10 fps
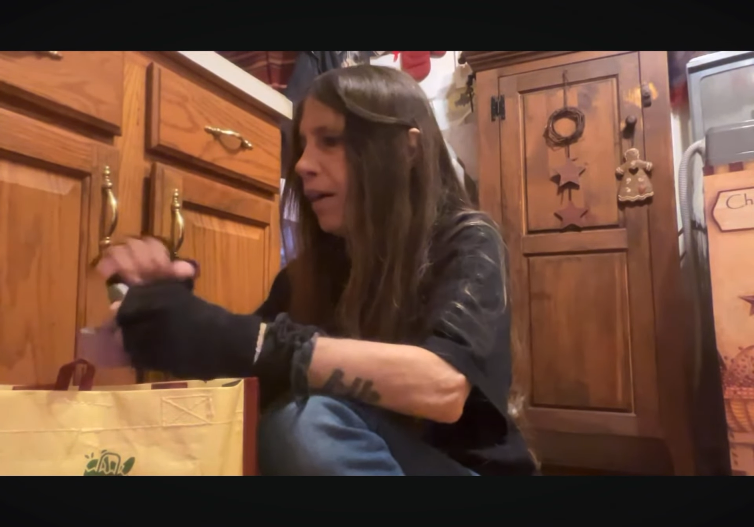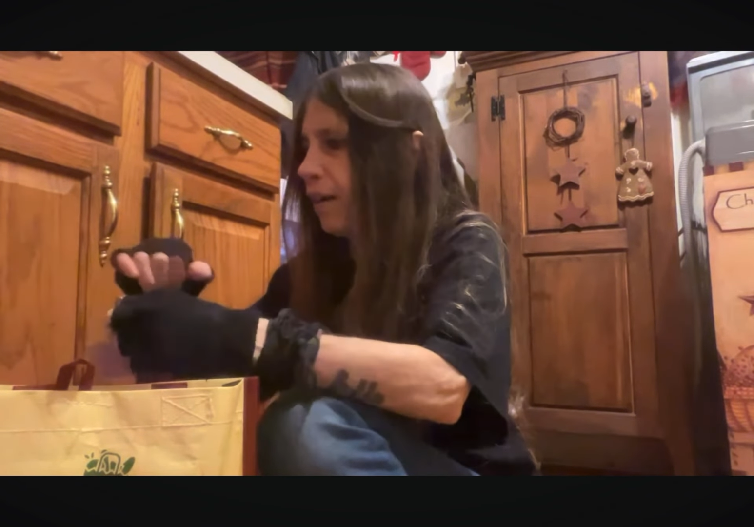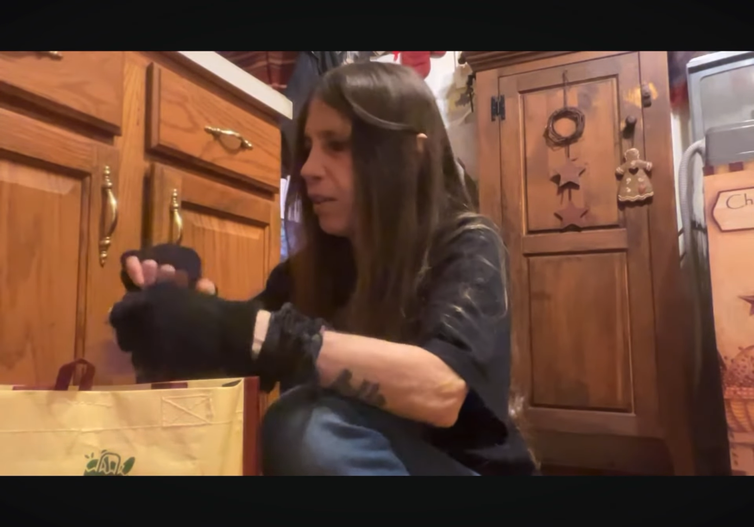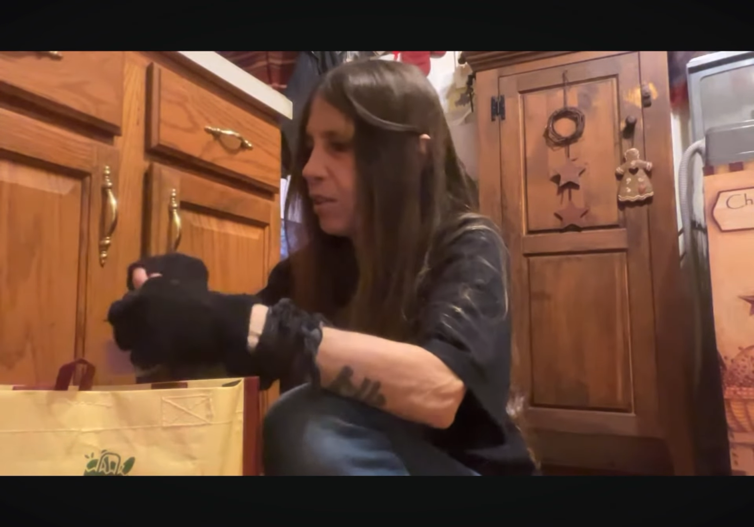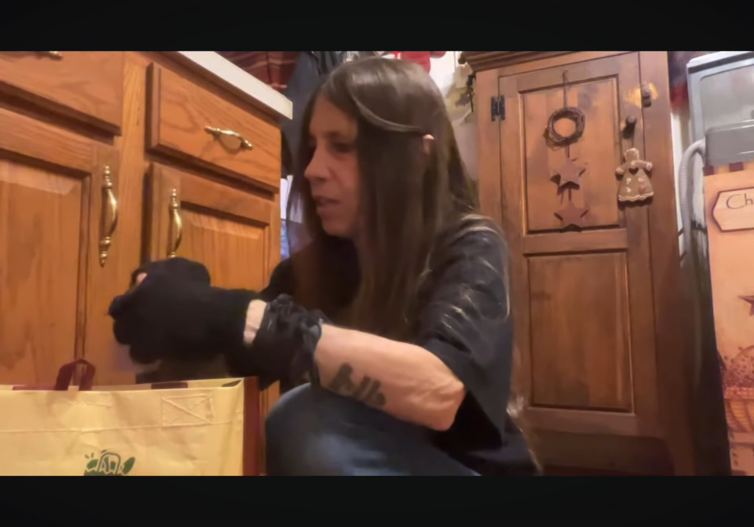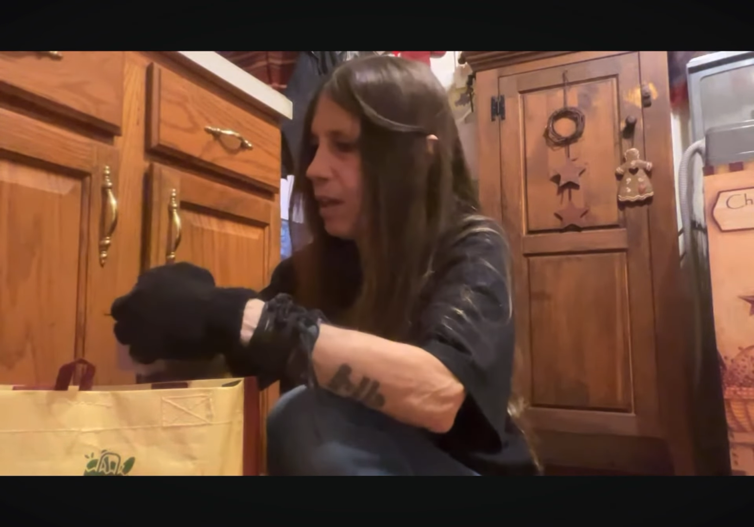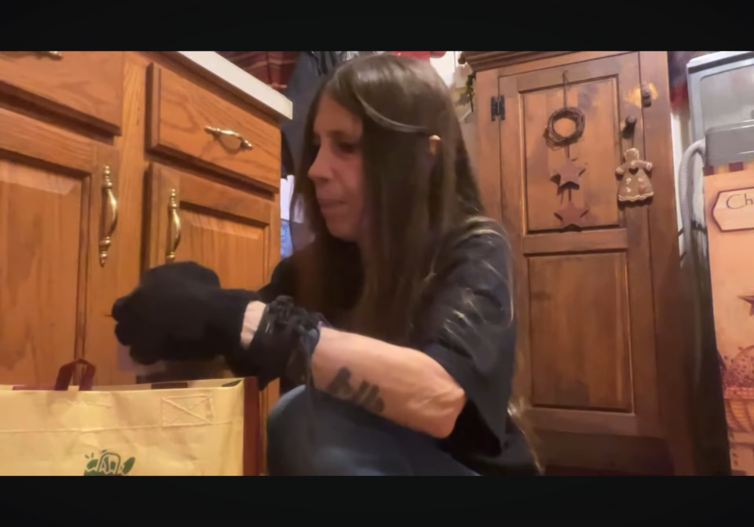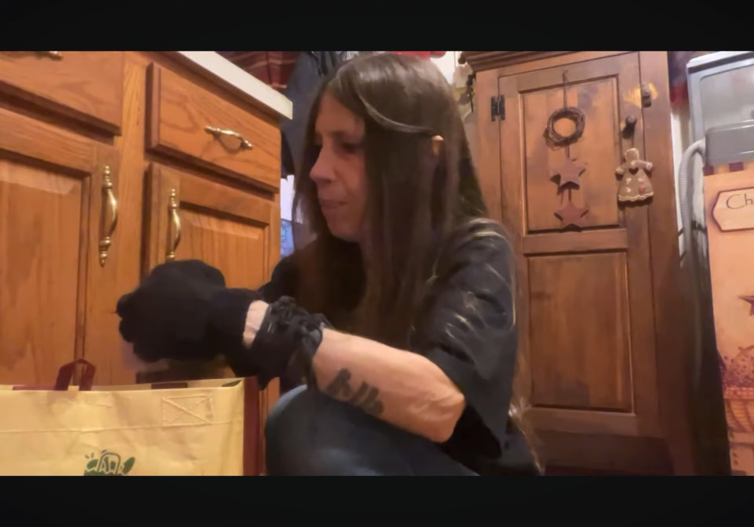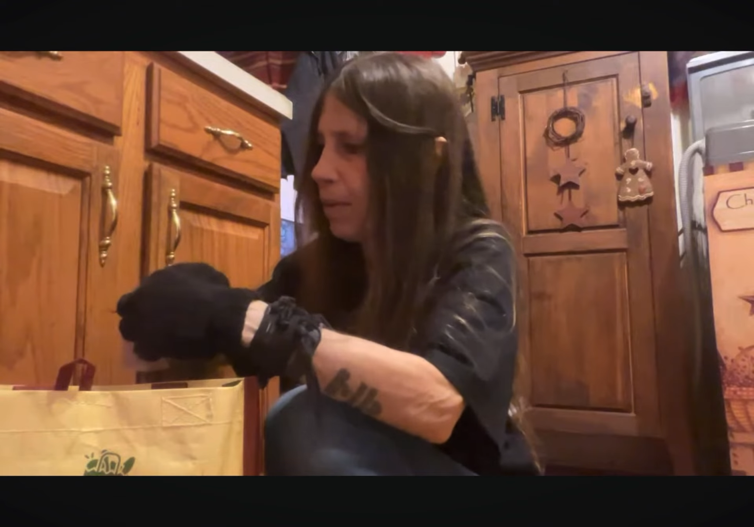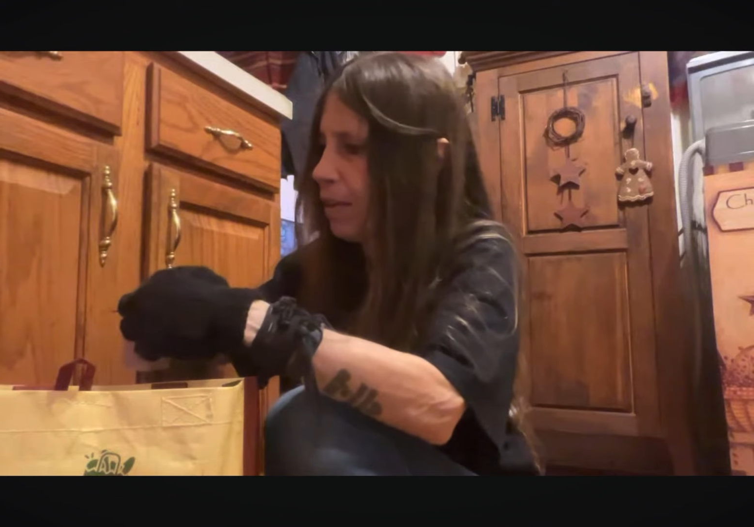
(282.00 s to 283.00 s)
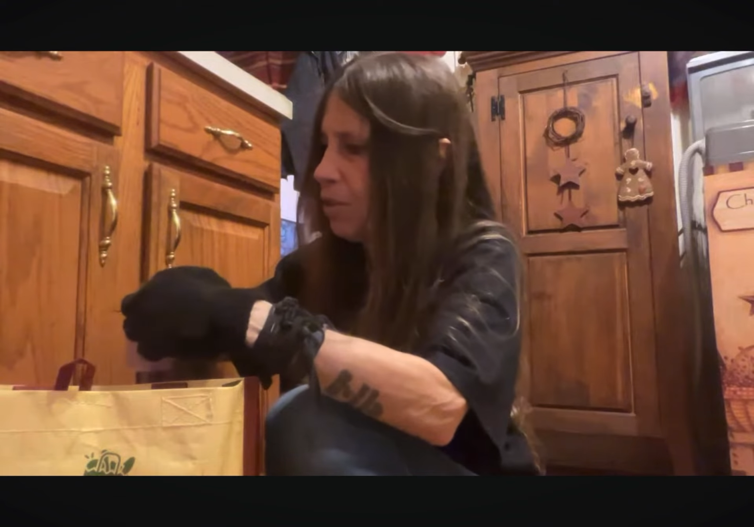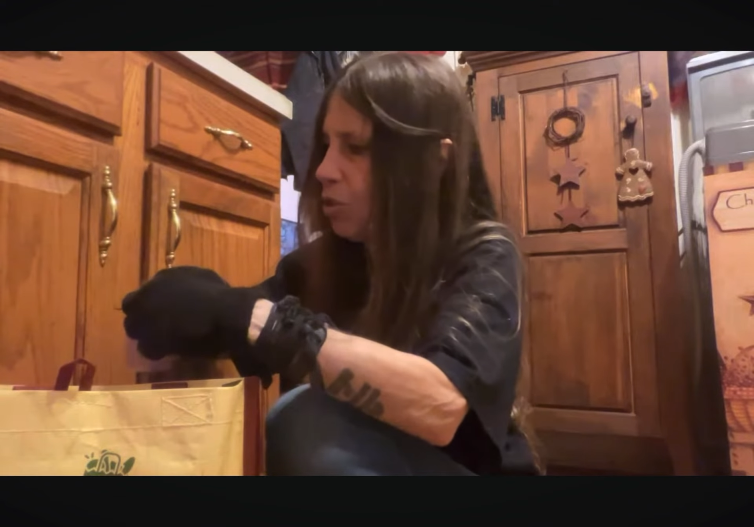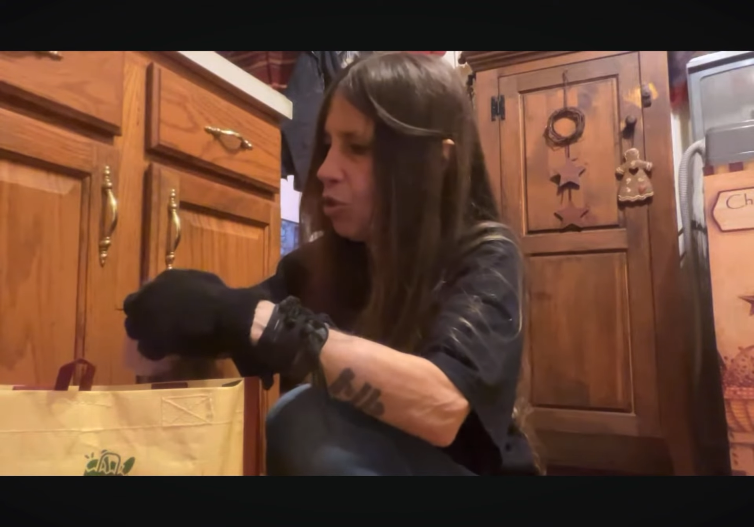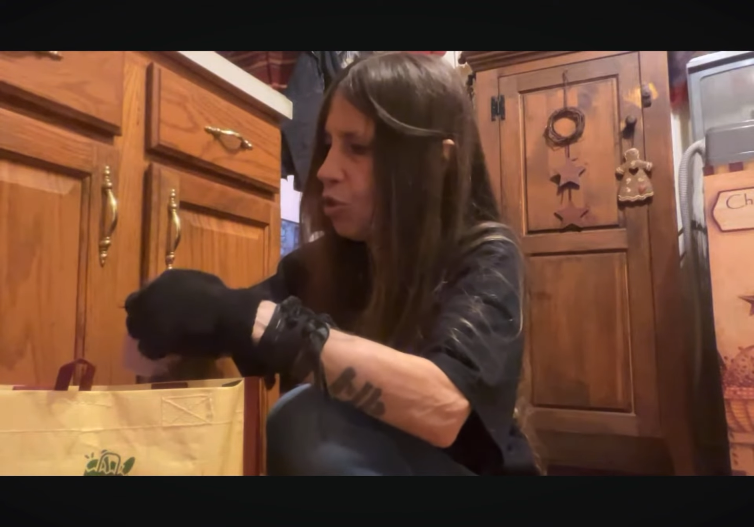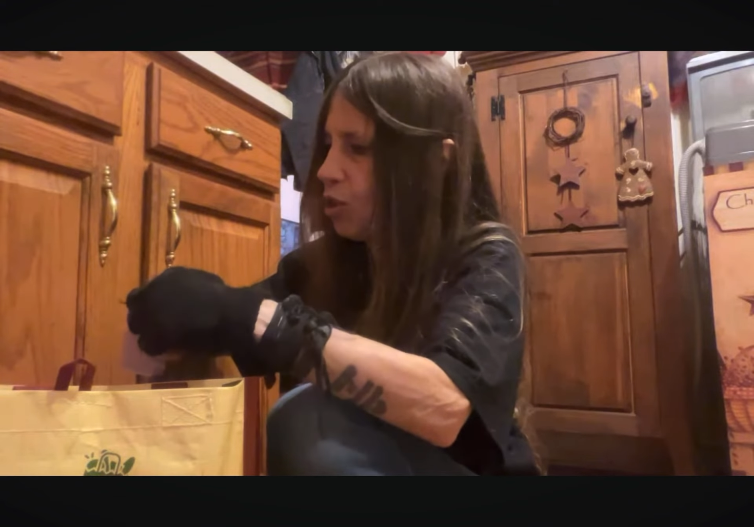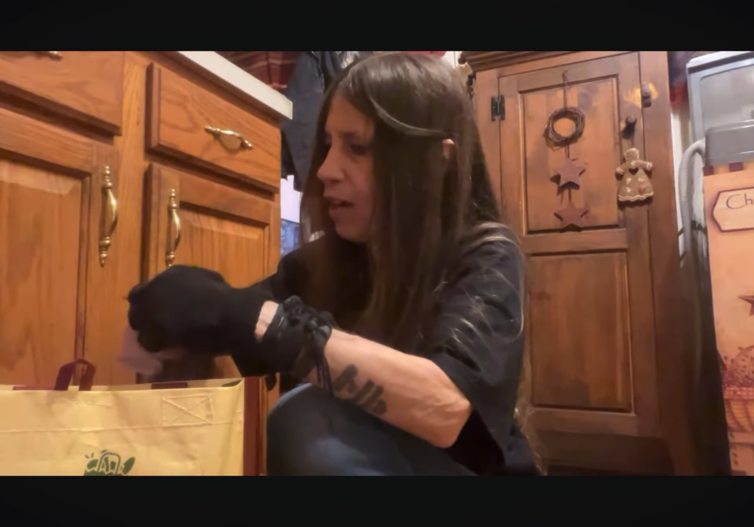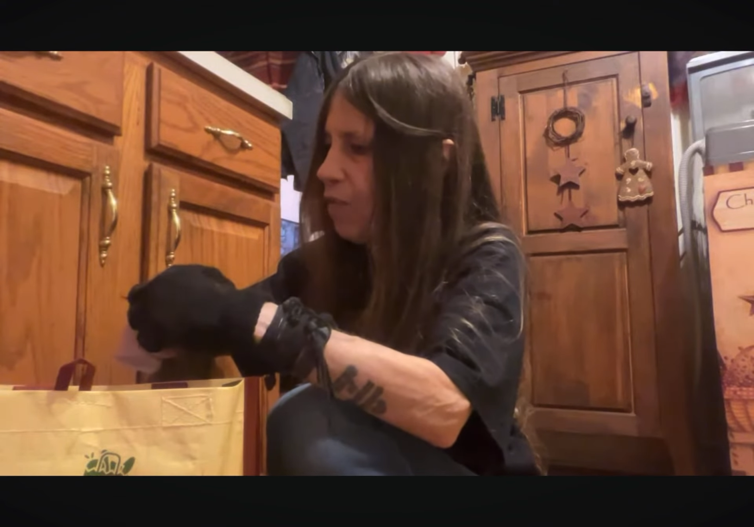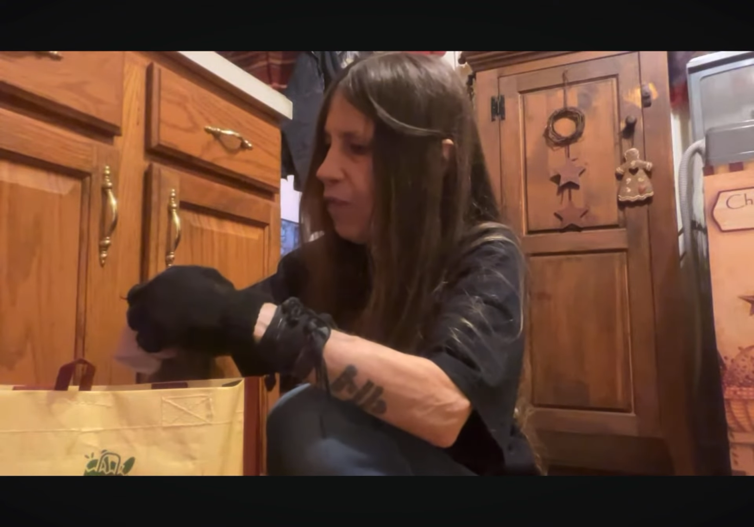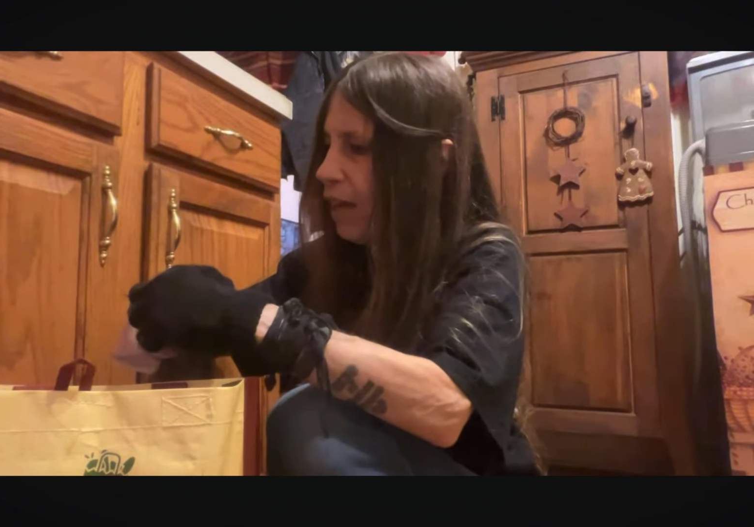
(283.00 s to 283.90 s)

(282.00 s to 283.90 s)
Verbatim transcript: I see a pencil shaving.